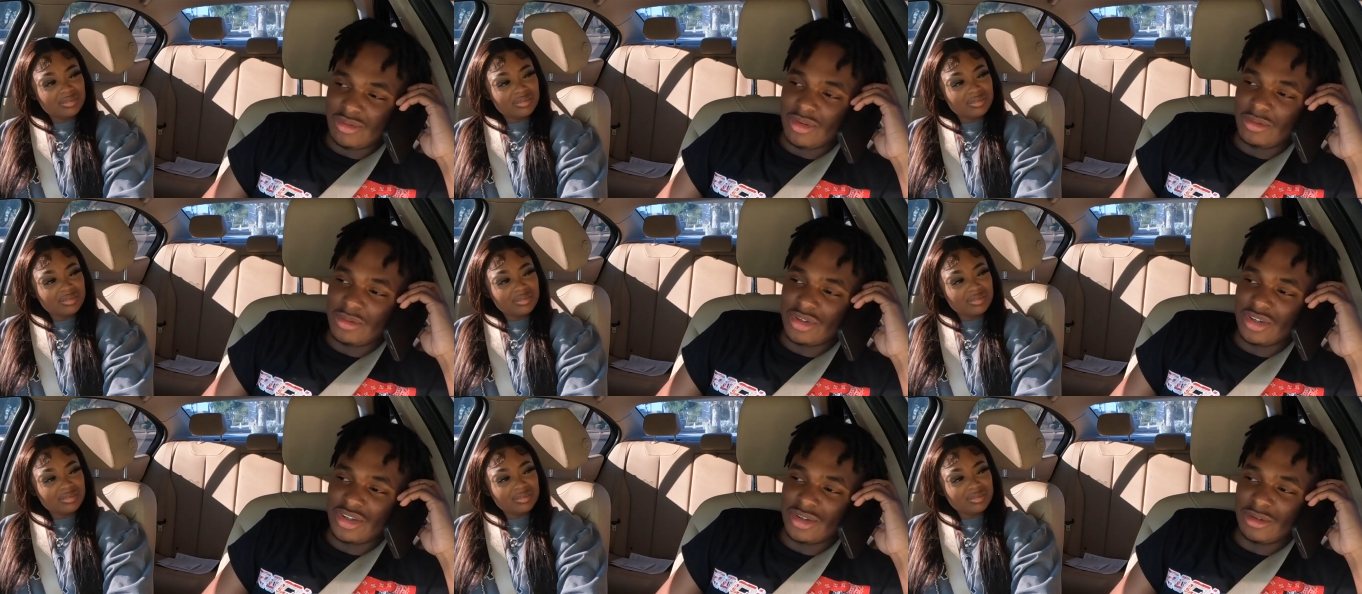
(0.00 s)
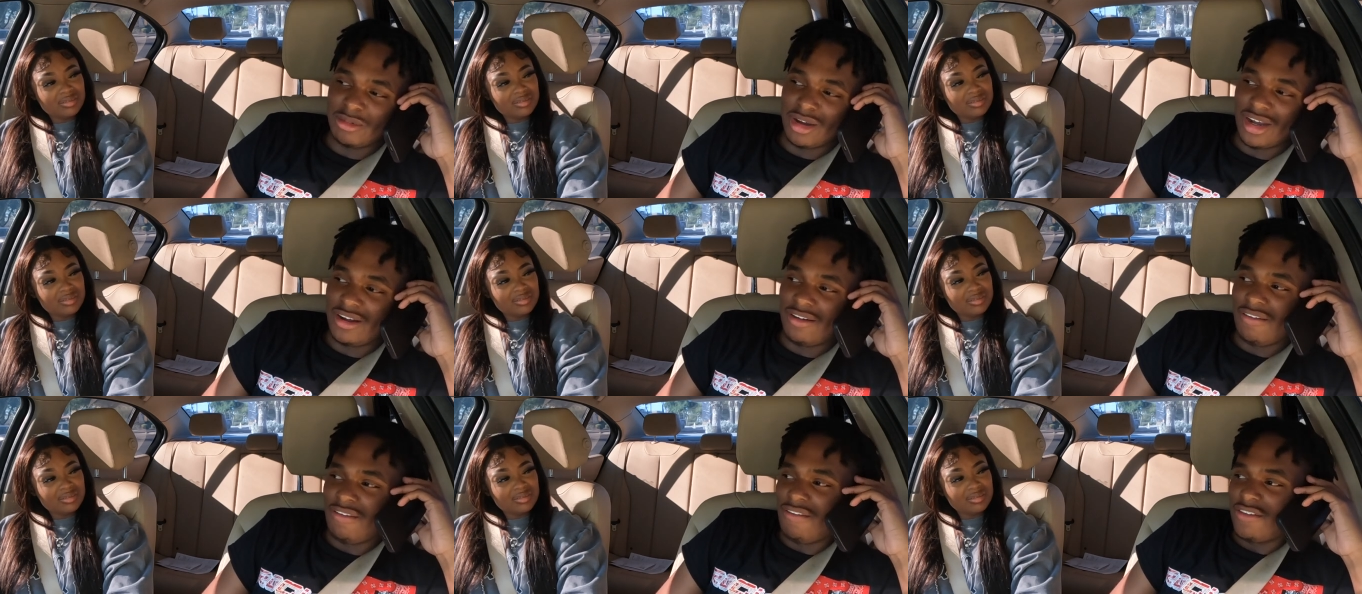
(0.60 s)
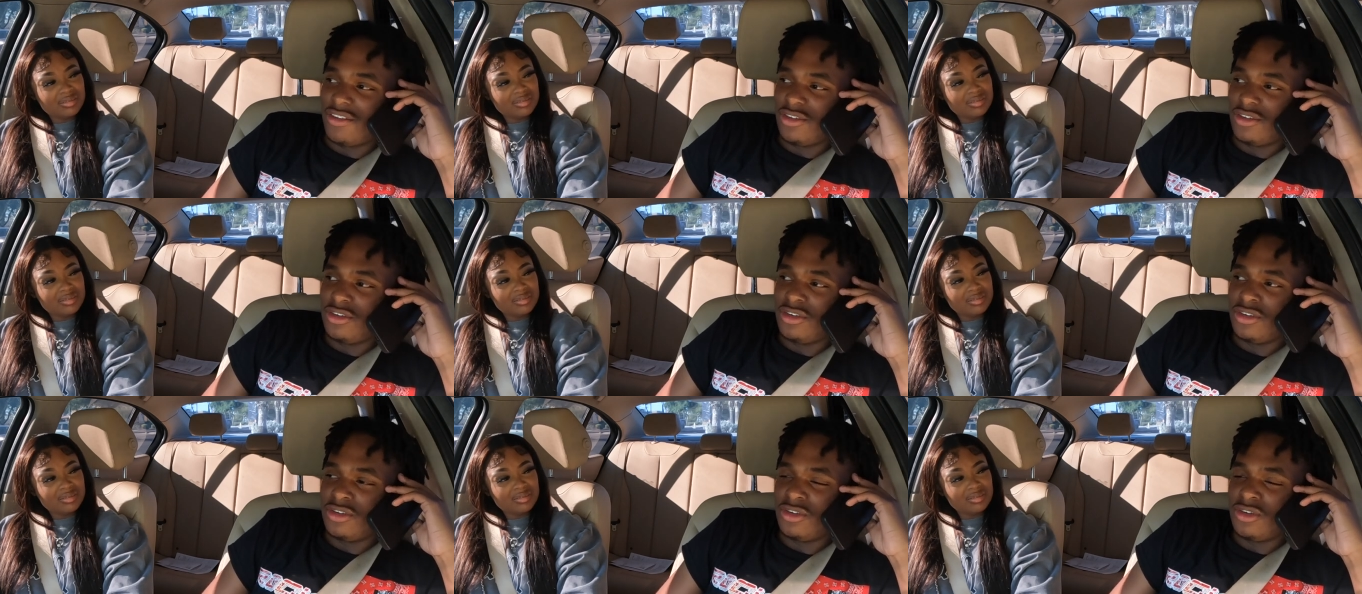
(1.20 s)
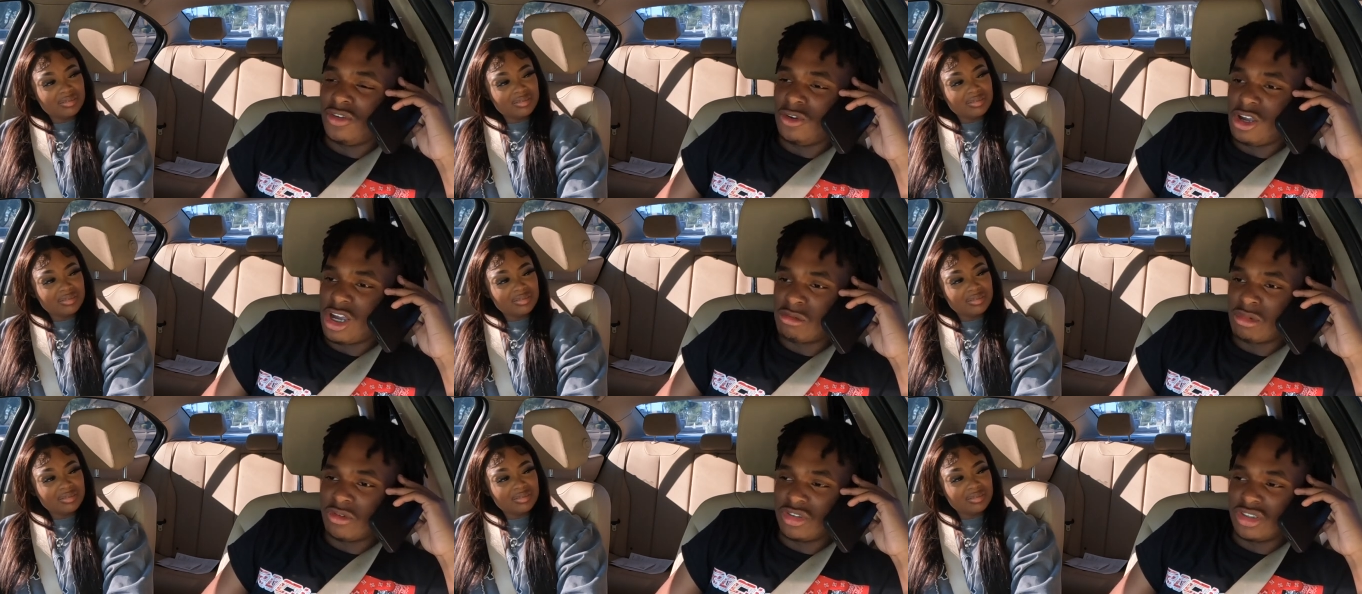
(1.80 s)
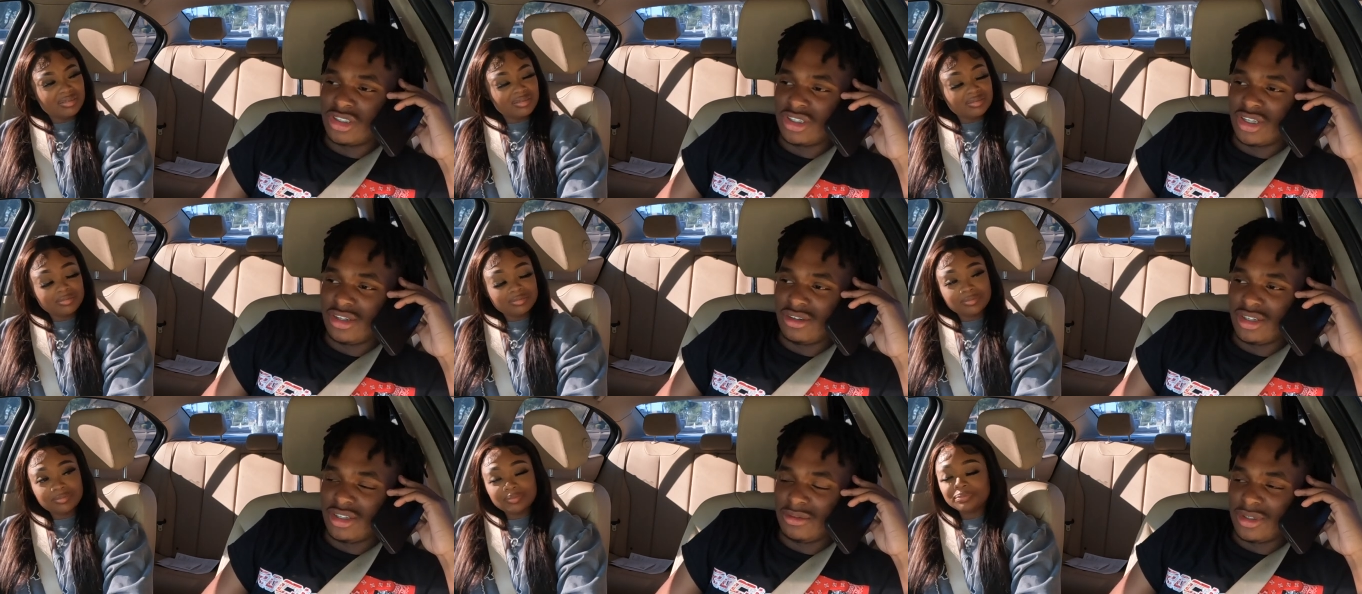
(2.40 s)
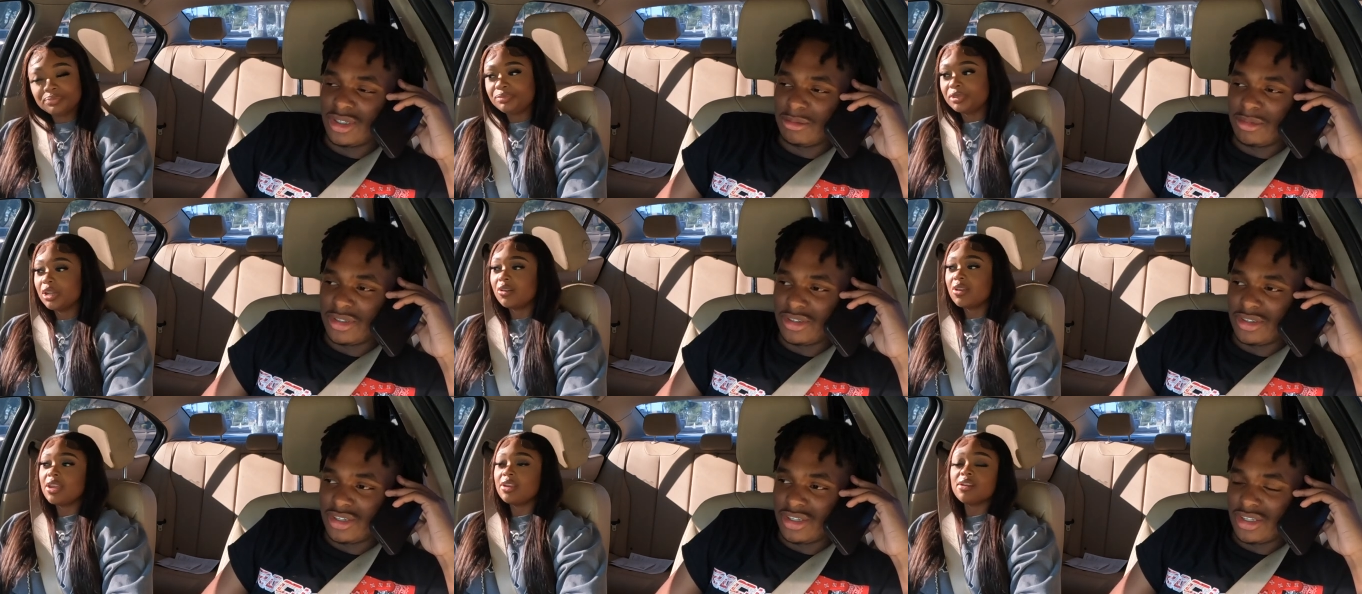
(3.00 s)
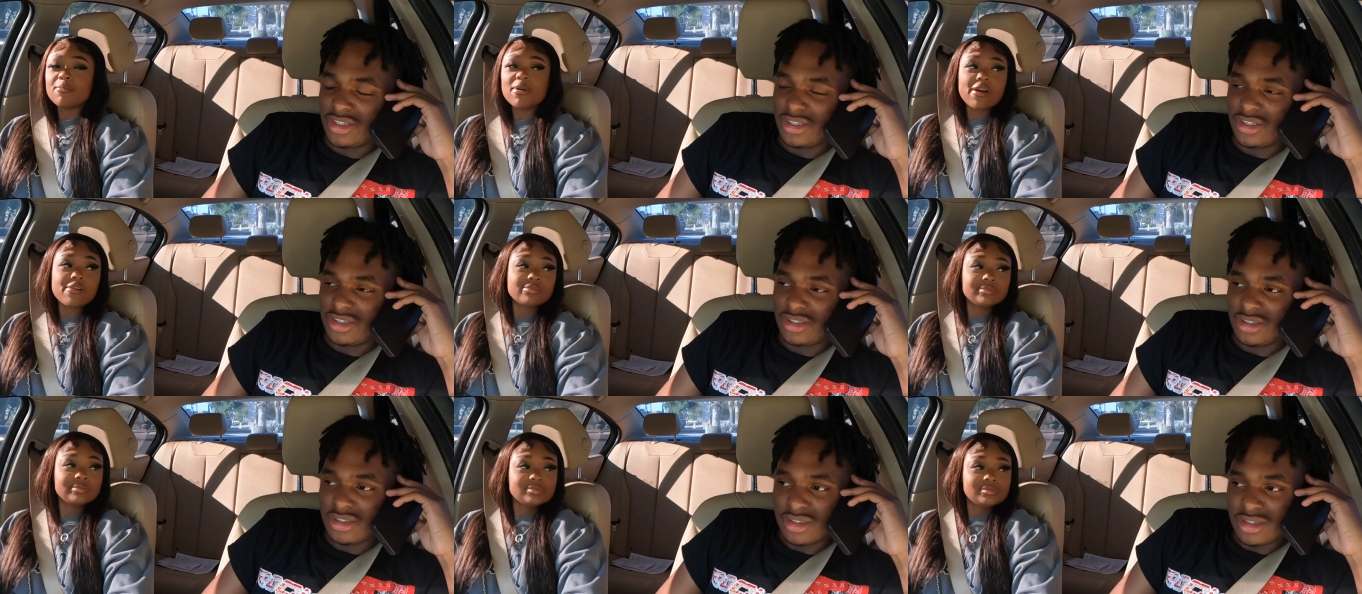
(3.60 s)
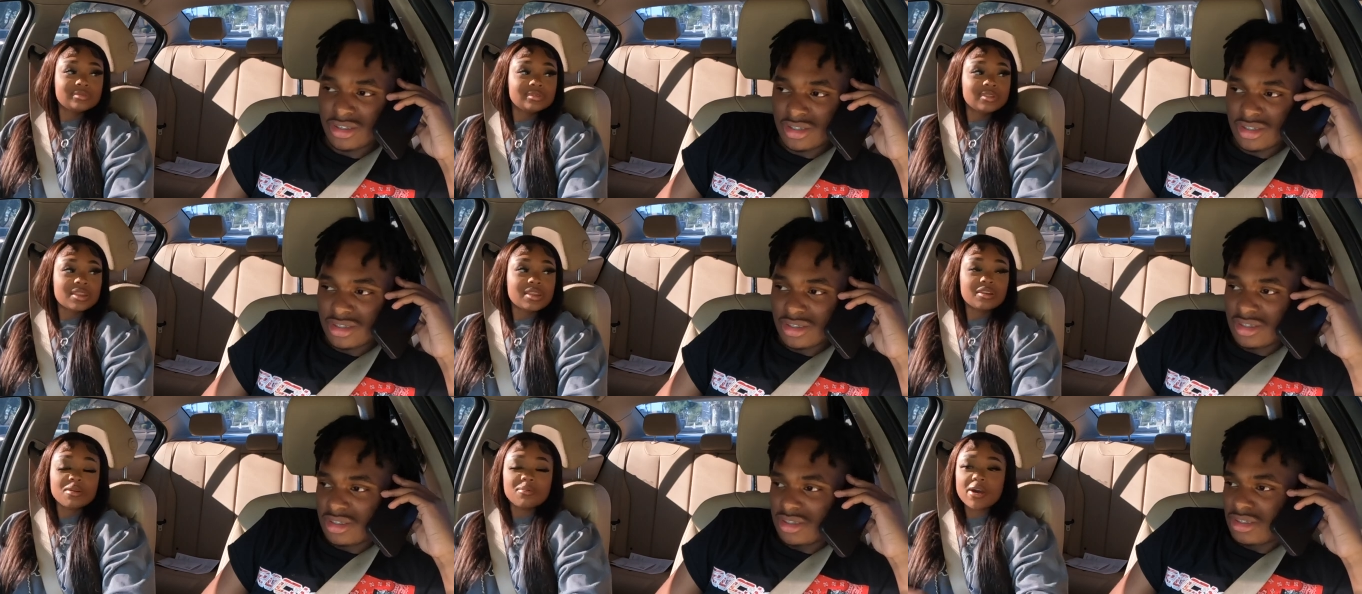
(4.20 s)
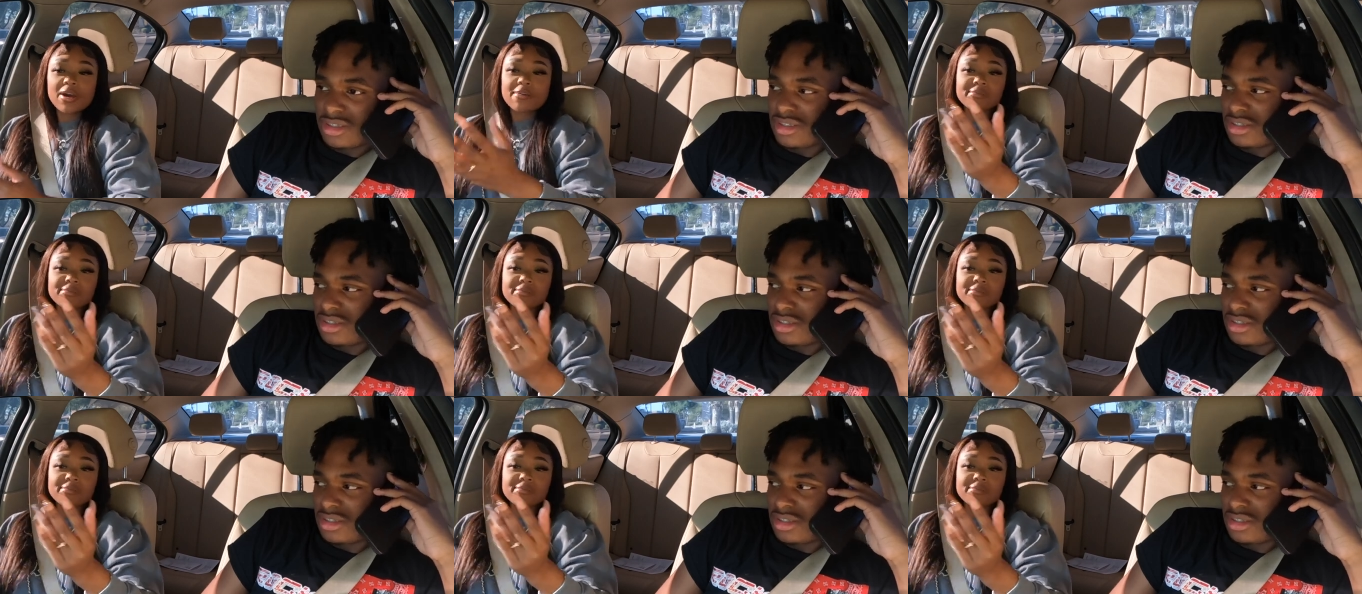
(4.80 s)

Speaker 1: the phone with a girl. But you can come over tonight. Don't even worry
Speaker 2: about it. Okay, come on. Come